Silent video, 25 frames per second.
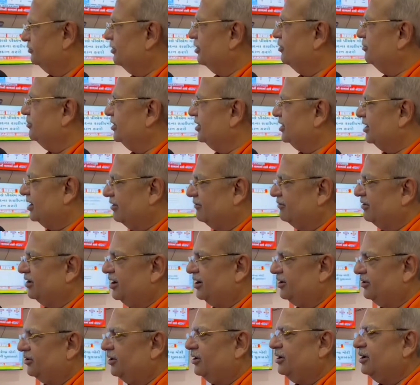we have been covered
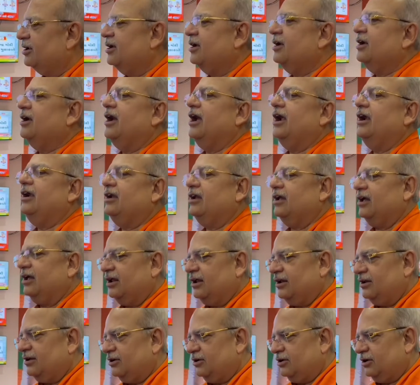and all. And
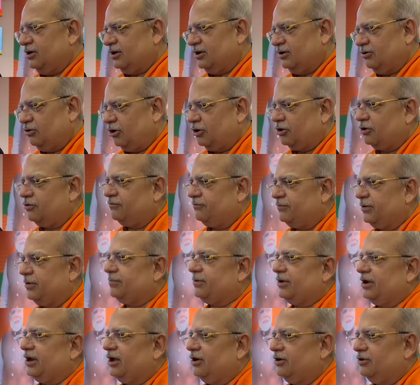a lot of
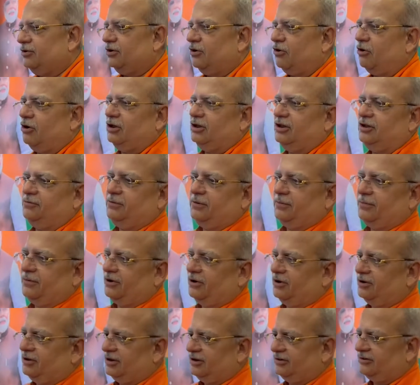people, all these people
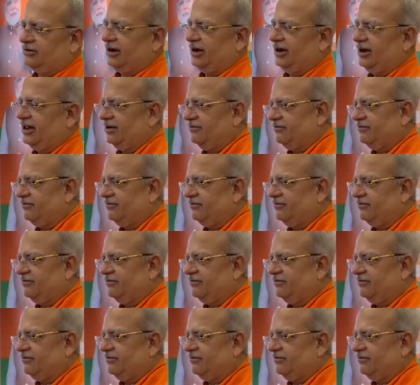on this side are